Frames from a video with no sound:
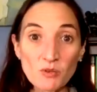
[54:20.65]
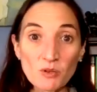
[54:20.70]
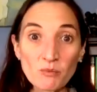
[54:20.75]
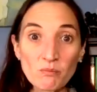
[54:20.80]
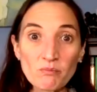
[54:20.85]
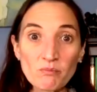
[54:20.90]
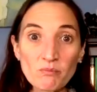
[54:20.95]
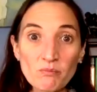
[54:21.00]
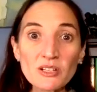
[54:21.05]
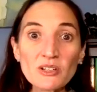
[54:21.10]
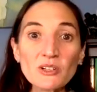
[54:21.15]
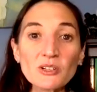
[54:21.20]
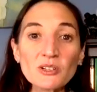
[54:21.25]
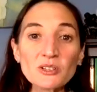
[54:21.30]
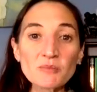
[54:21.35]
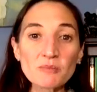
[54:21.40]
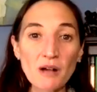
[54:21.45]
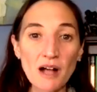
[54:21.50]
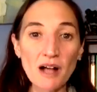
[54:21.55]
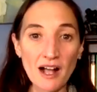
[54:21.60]
will build
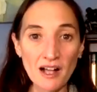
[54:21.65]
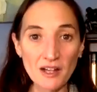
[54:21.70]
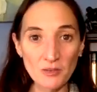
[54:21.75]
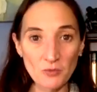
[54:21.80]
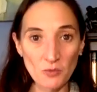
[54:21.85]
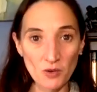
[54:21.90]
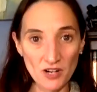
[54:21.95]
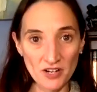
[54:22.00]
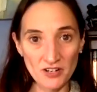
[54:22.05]
upon one